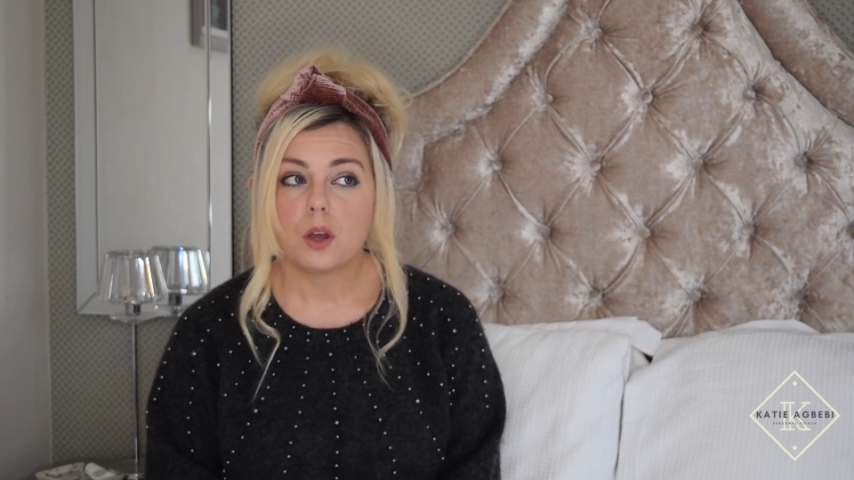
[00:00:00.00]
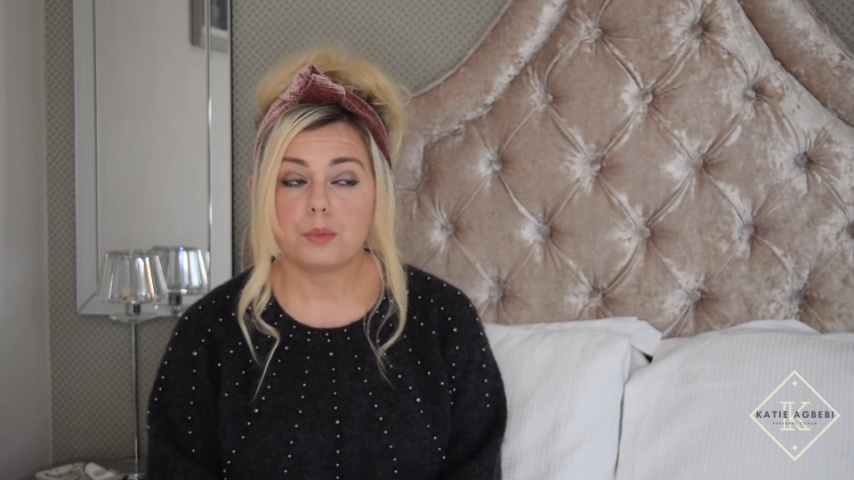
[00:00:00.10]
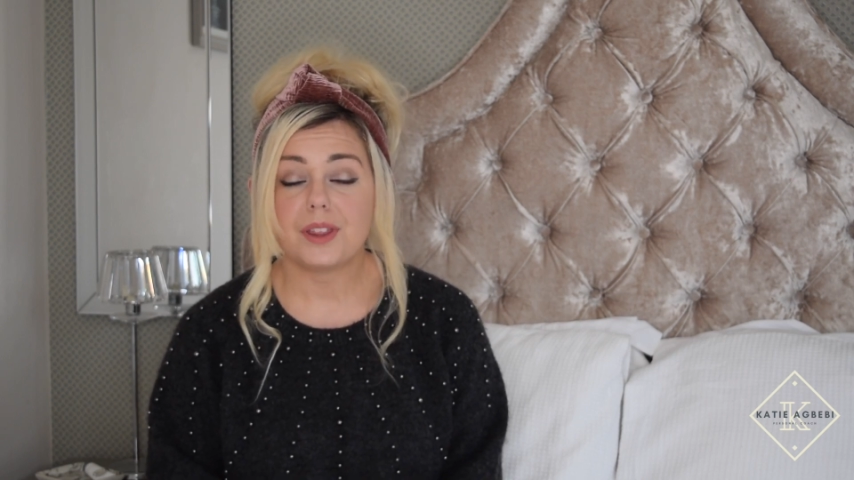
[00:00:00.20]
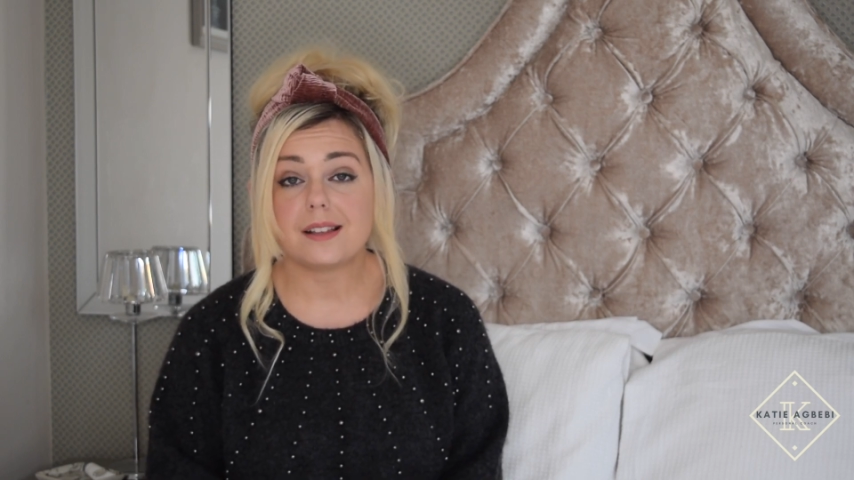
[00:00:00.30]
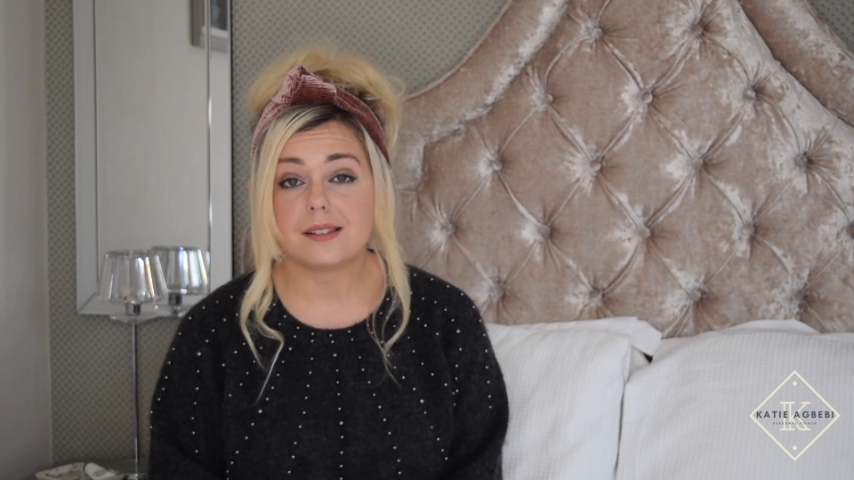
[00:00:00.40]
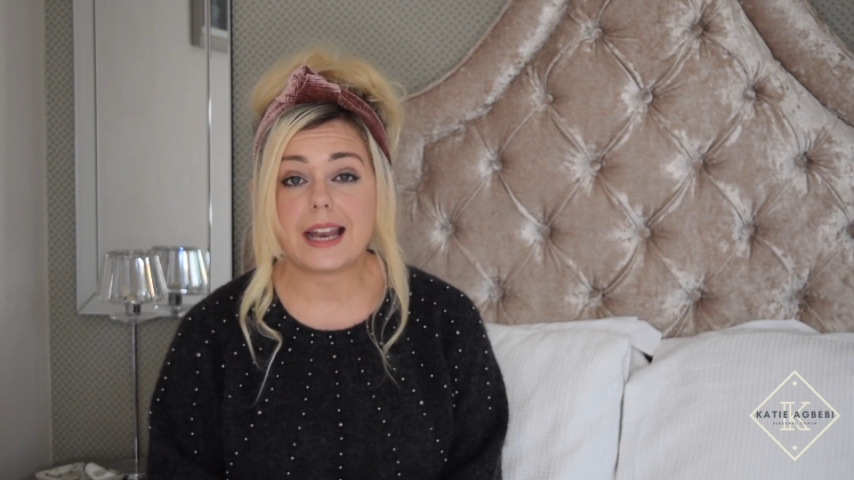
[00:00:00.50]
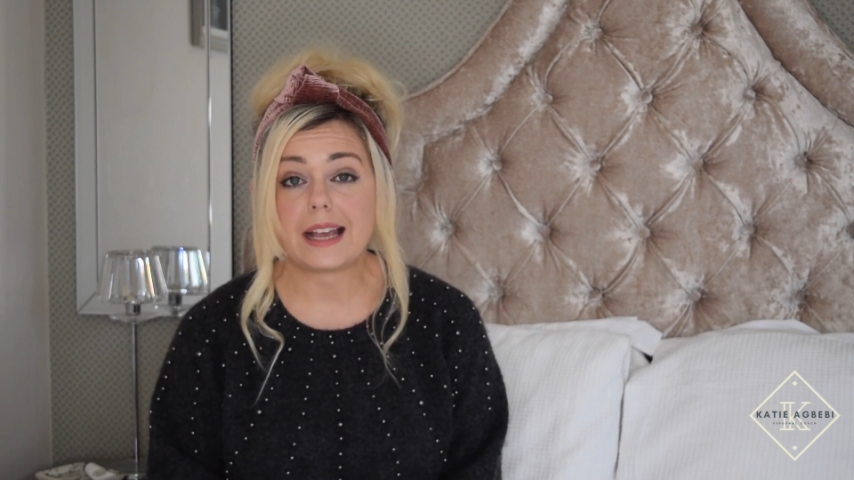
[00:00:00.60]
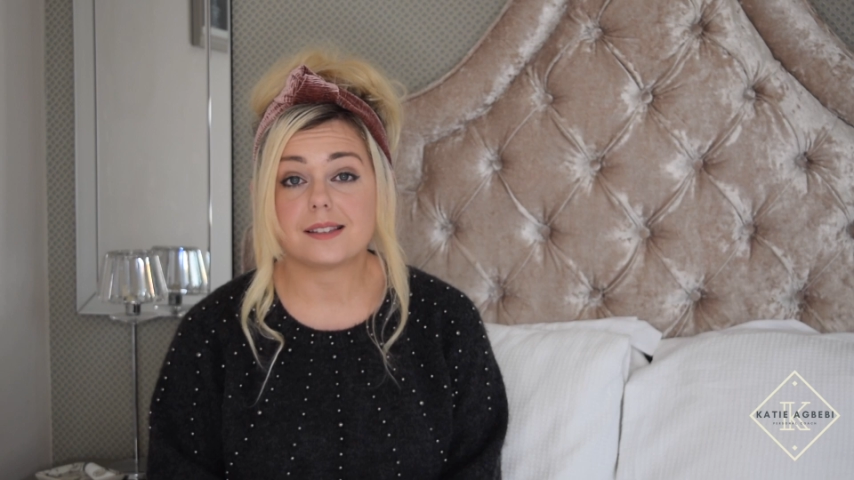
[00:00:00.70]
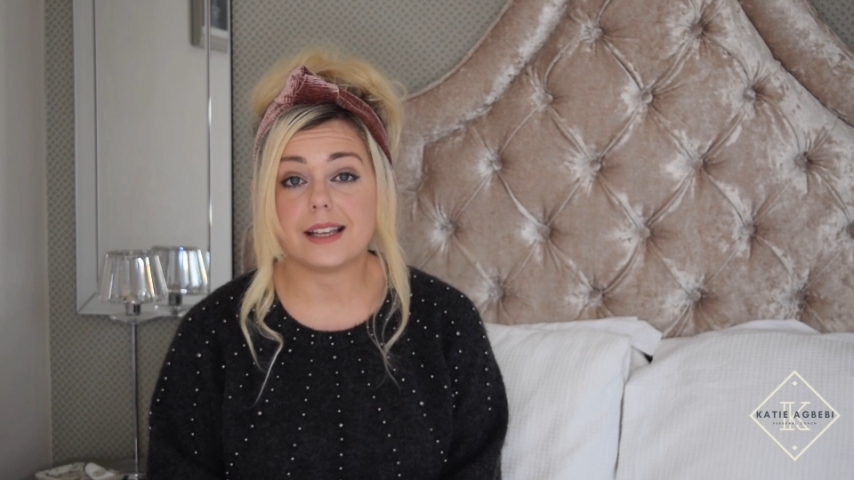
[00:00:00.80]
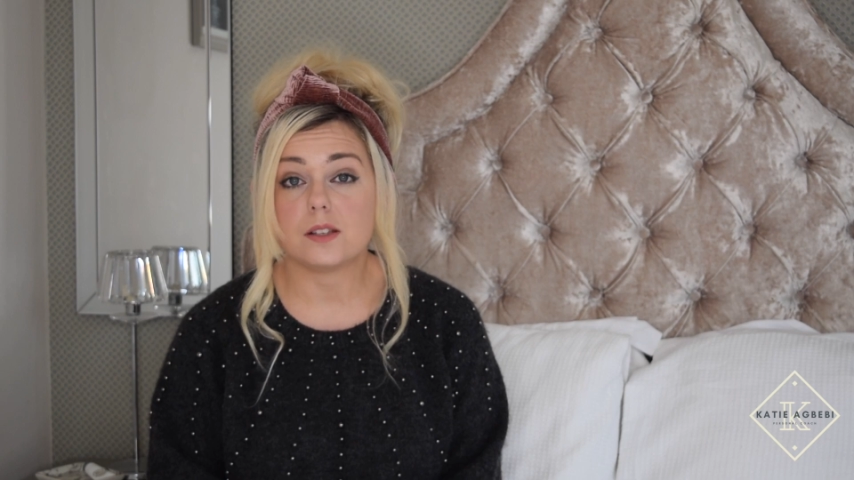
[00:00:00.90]
But that's the
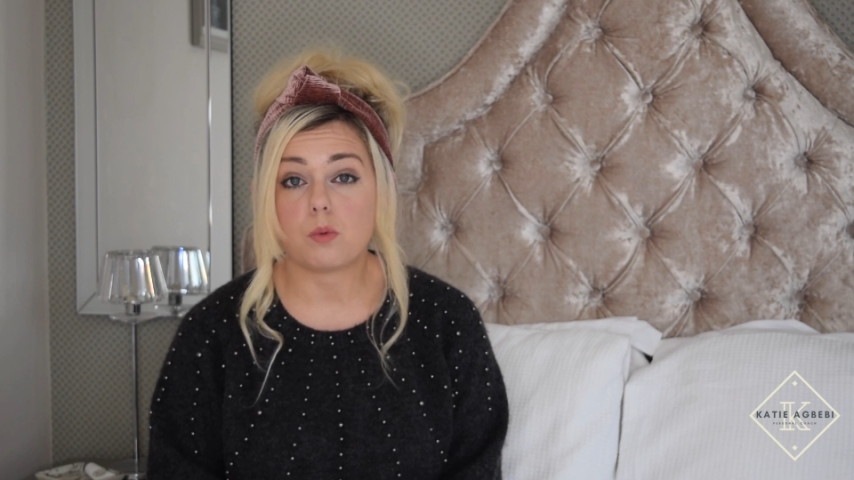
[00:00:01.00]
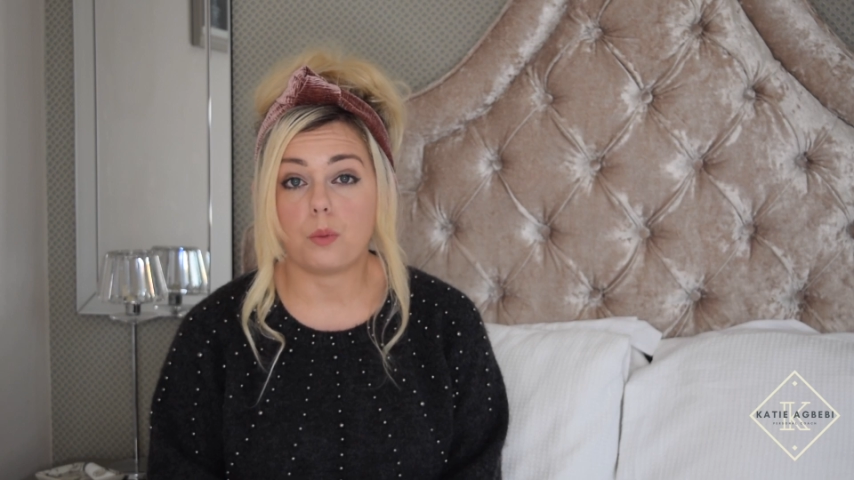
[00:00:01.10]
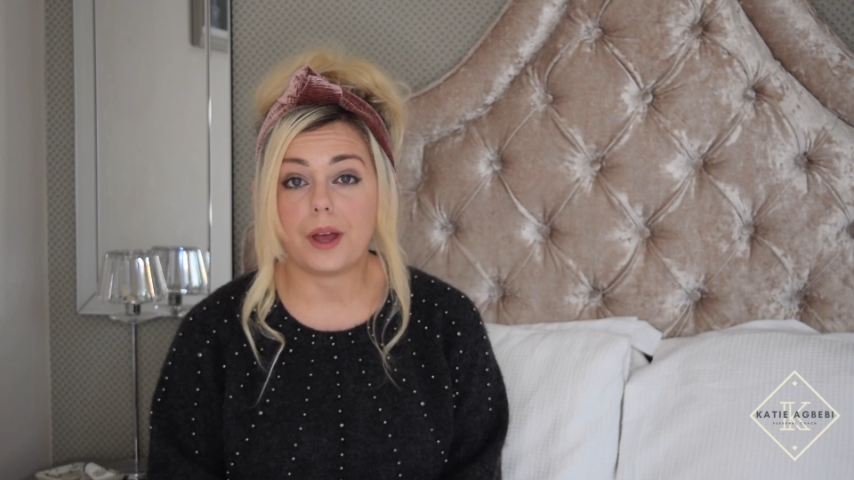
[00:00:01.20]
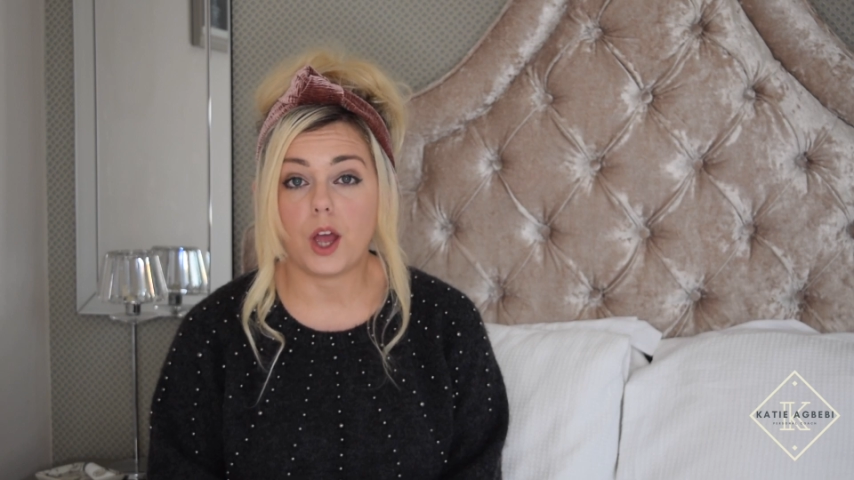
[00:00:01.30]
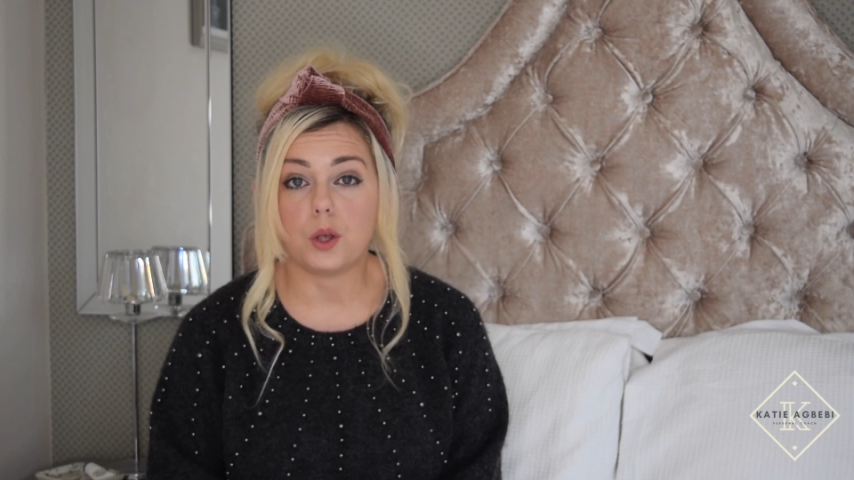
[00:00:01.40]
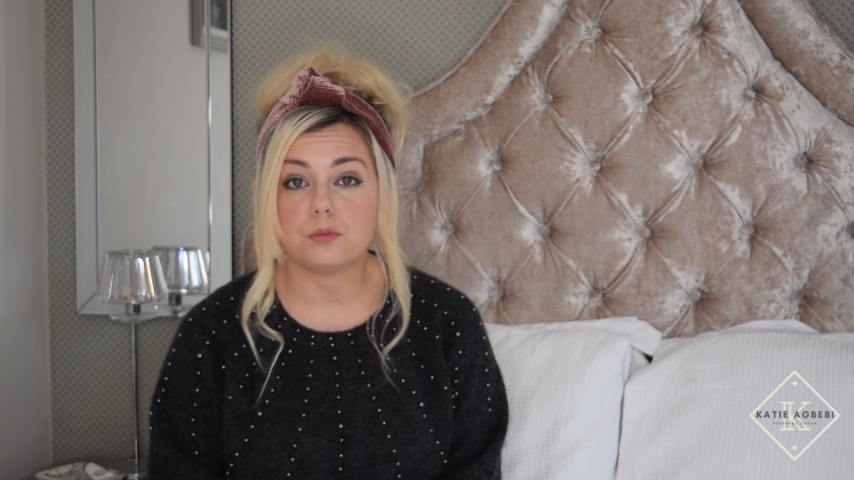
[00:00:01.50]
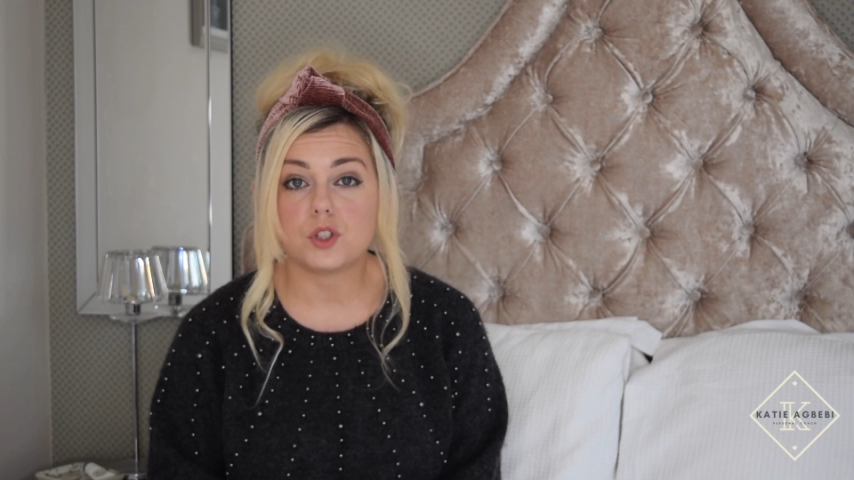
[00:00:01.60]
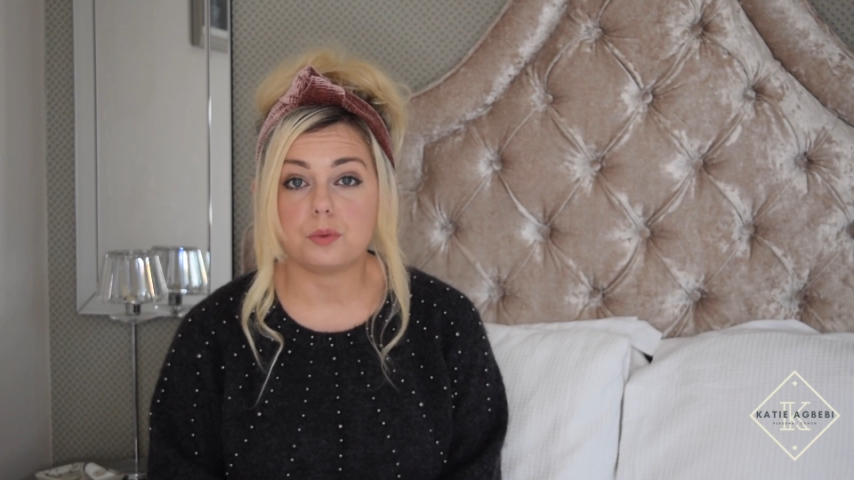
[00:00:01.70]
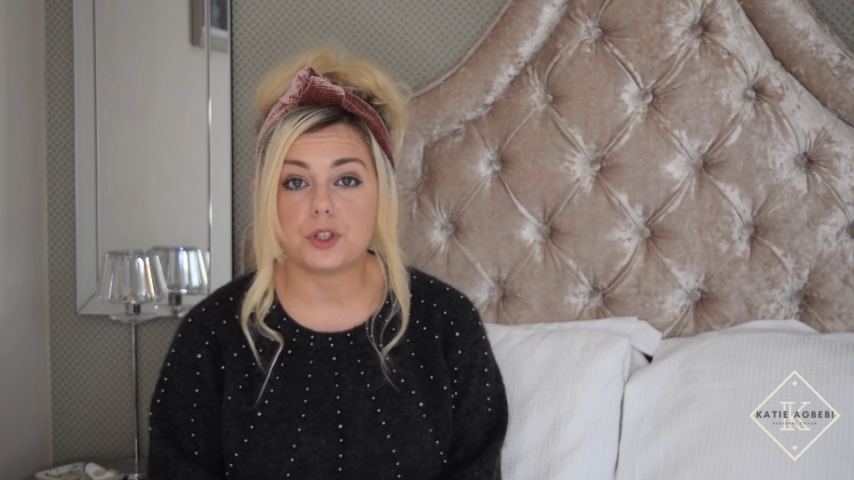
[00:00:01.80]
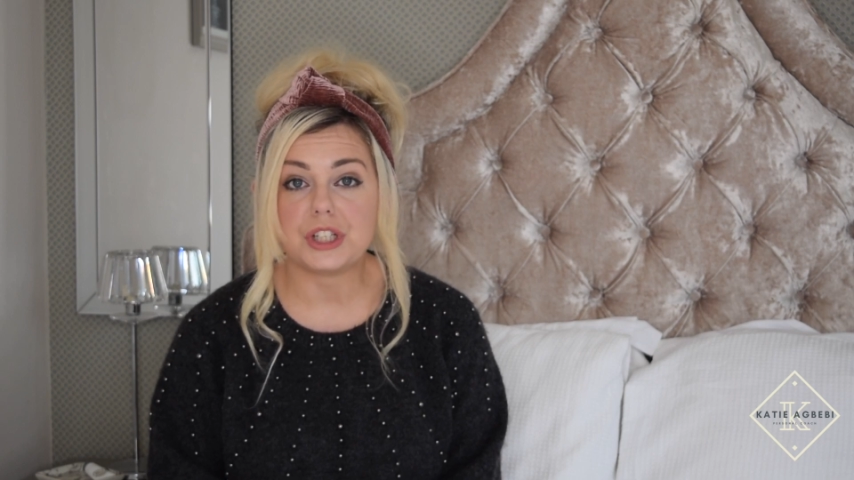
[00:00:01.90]
next things what we're hoping
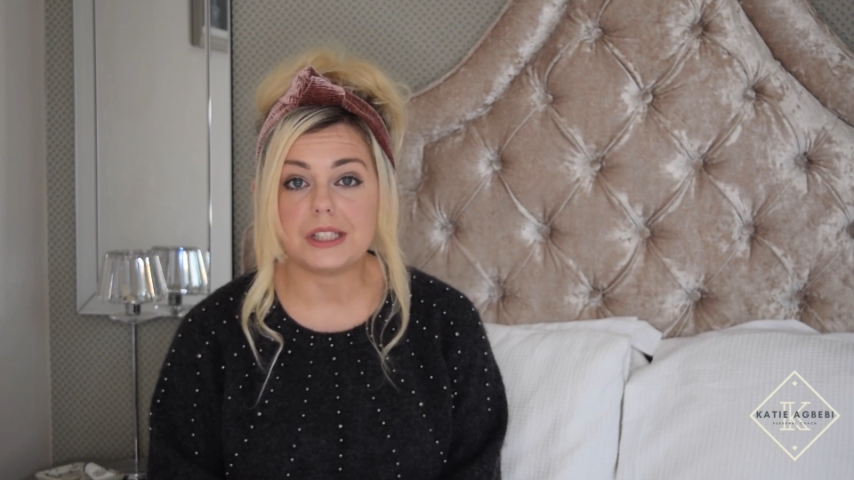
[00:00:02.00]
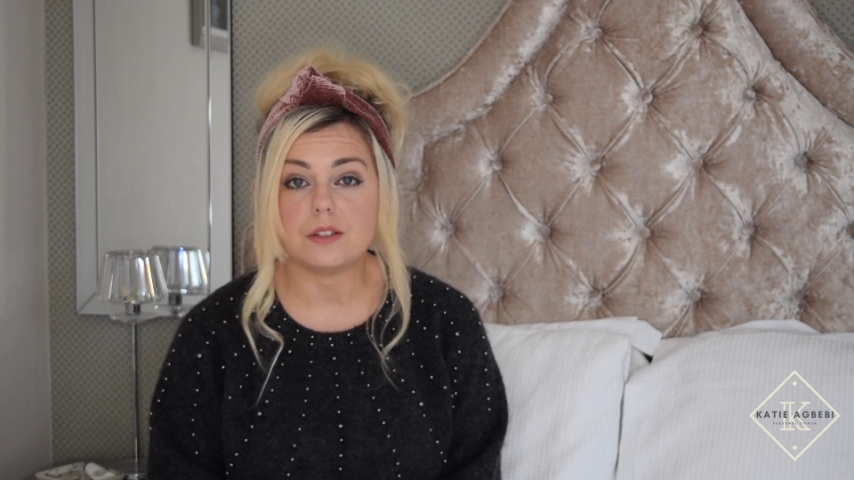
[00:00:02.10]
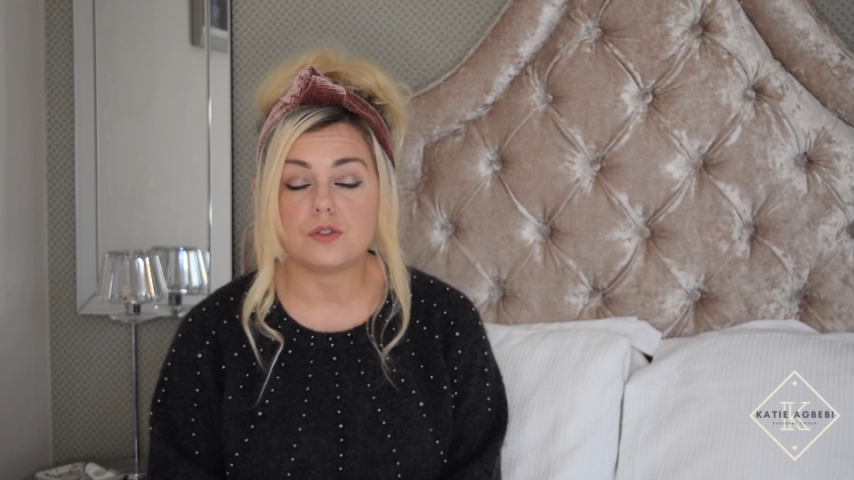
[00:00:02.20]
to achieve,